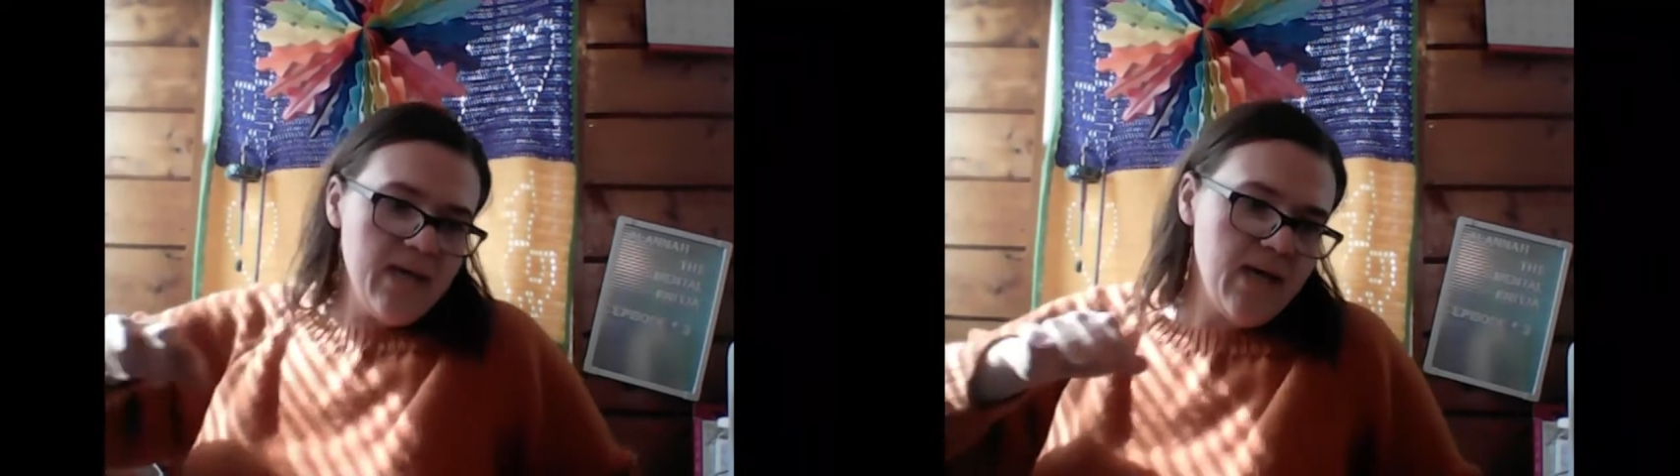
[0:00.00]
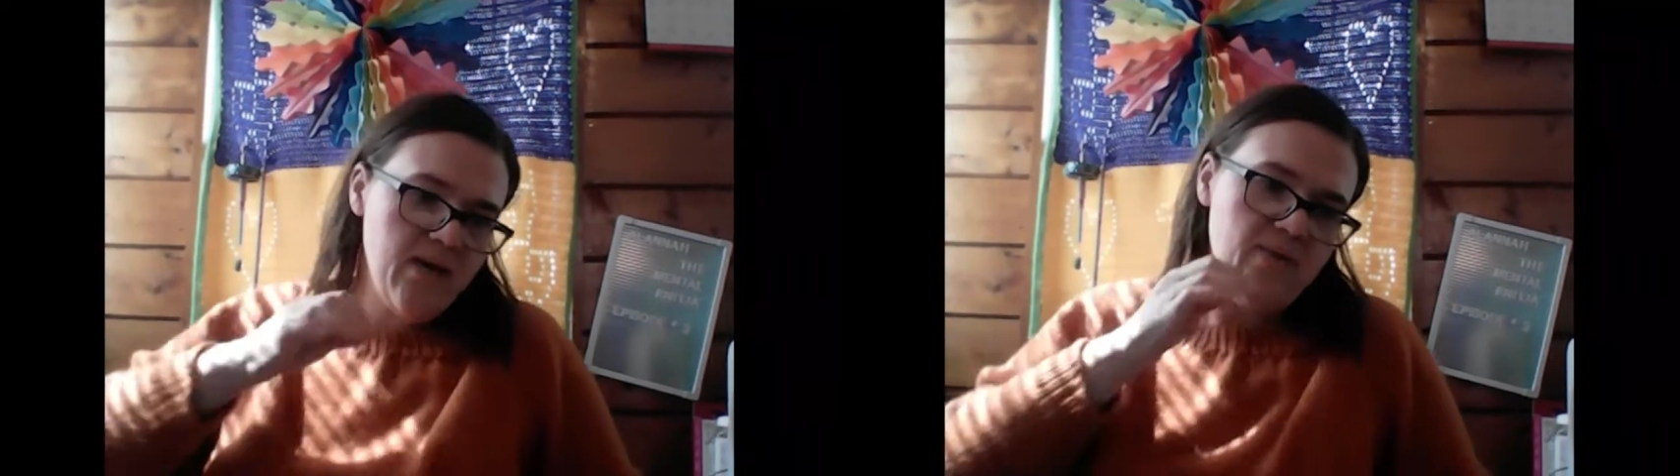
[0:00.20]

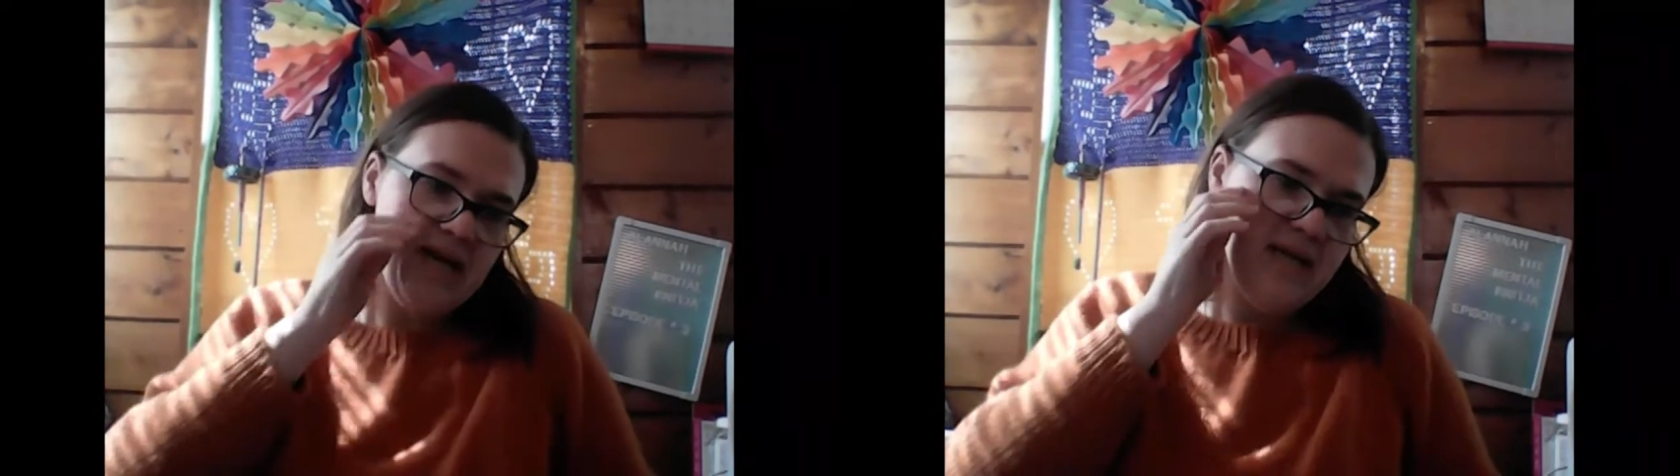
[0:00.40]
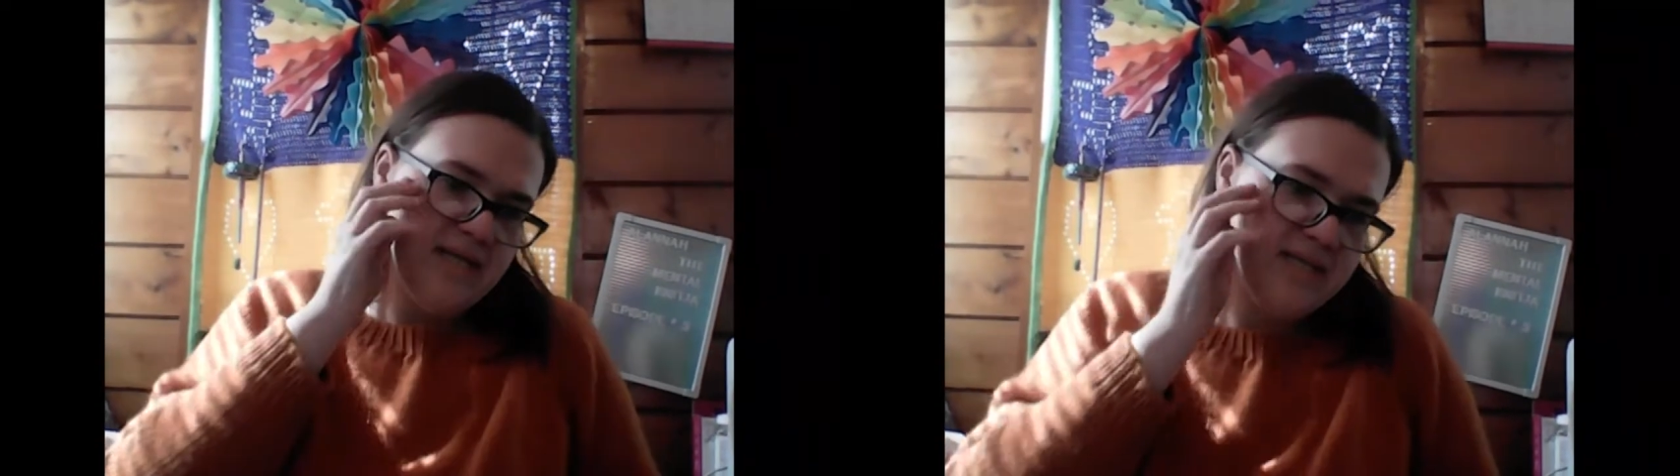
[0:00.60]
All
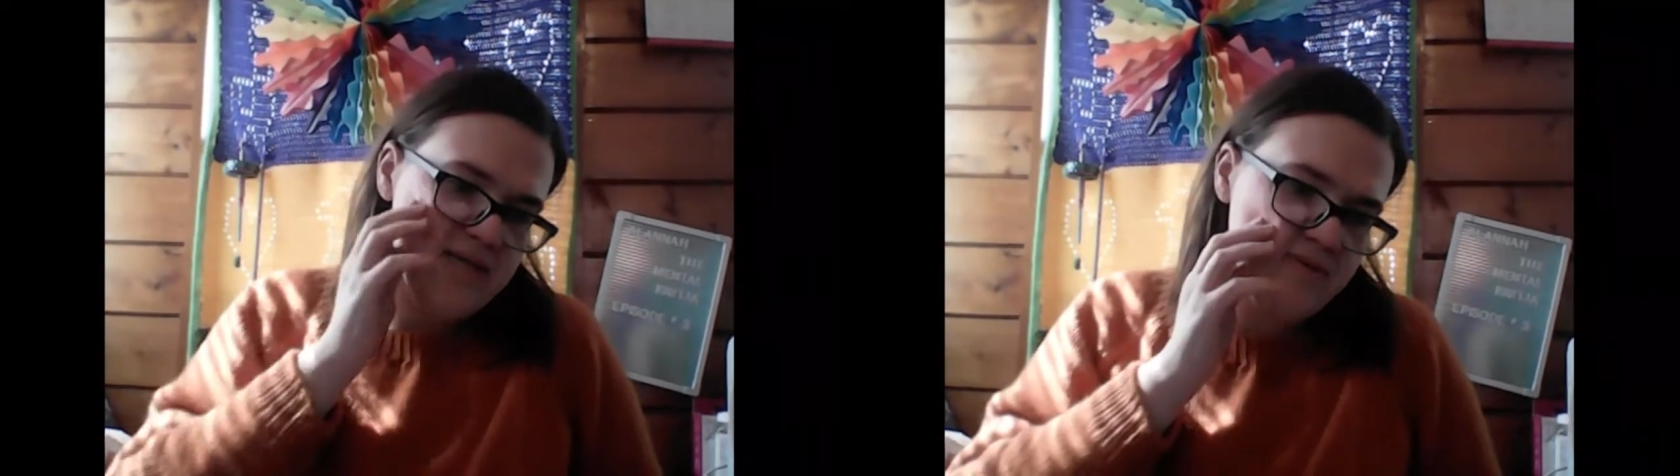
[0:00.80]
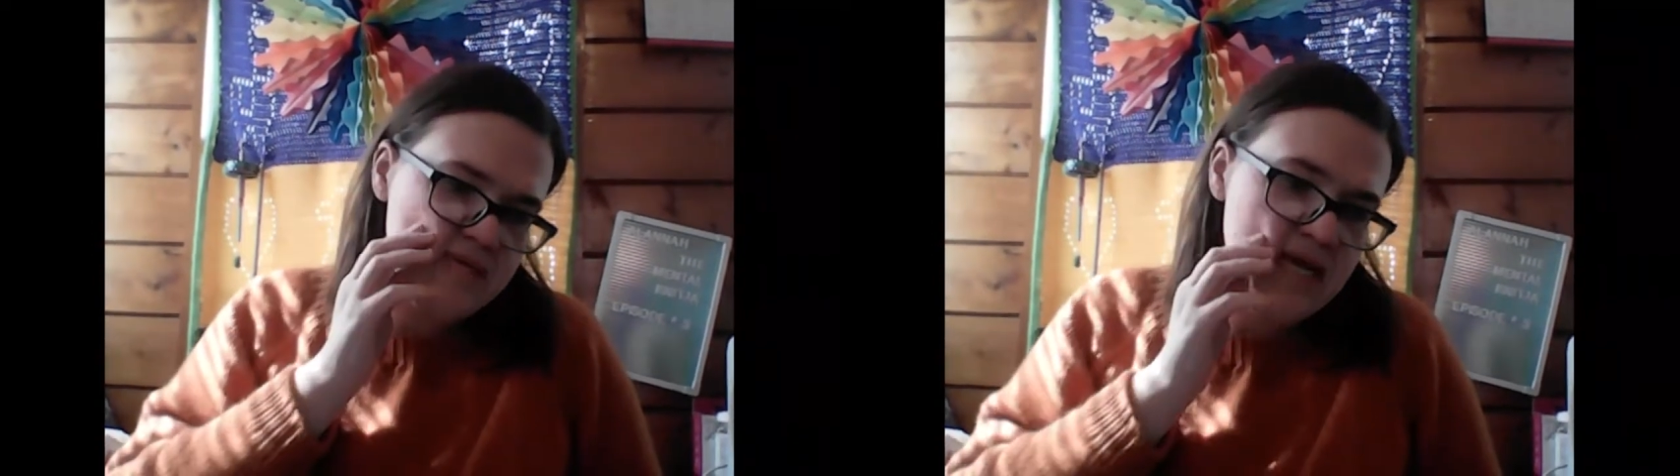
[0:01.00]
right,
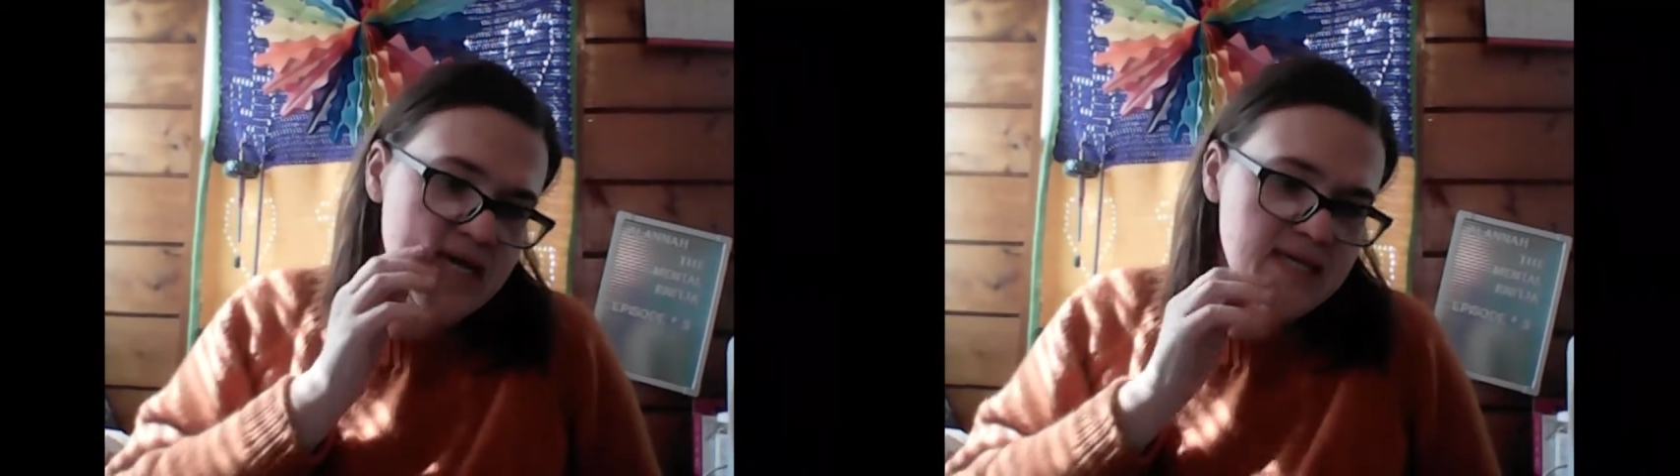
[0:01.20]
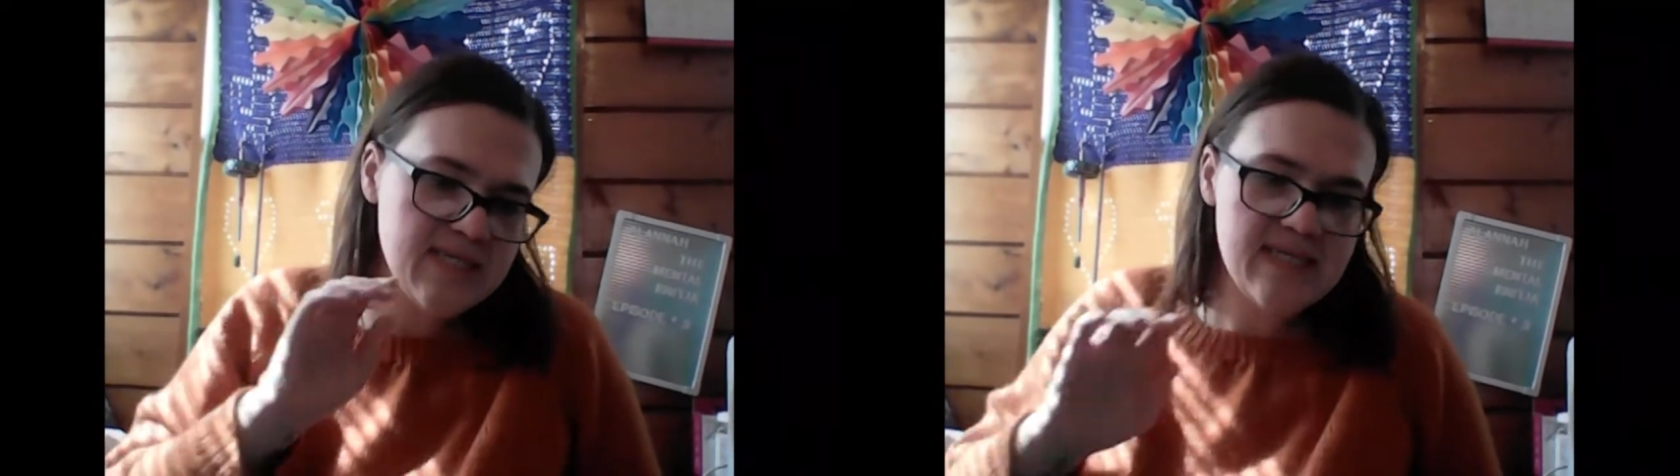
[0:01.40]
so
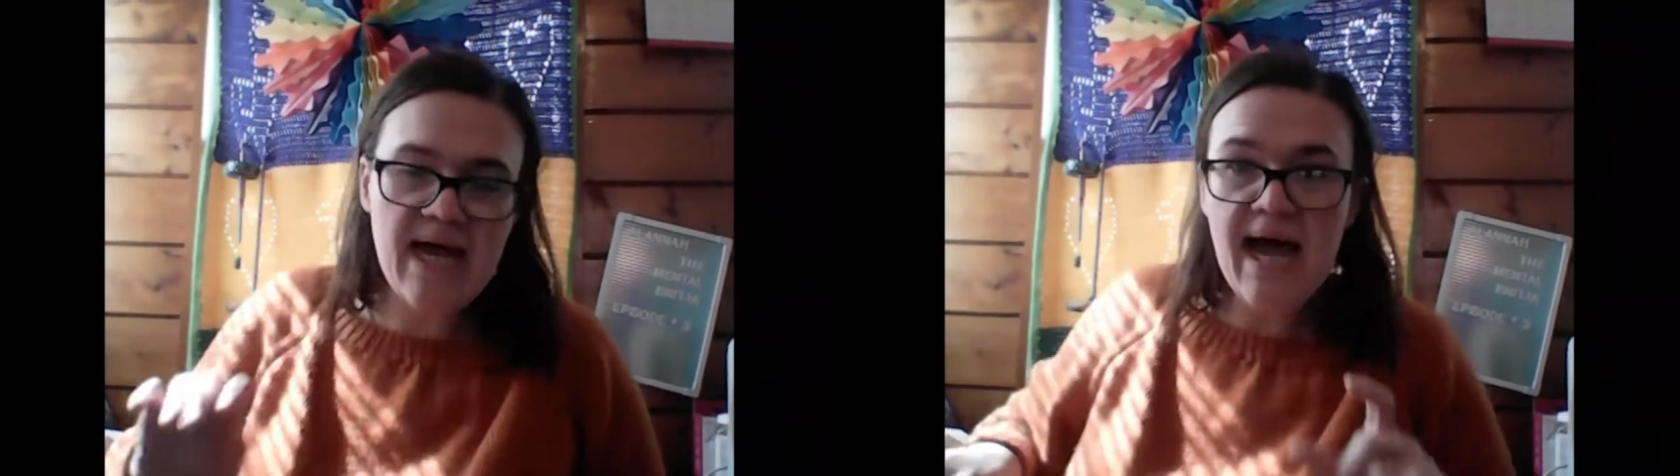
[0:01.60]
next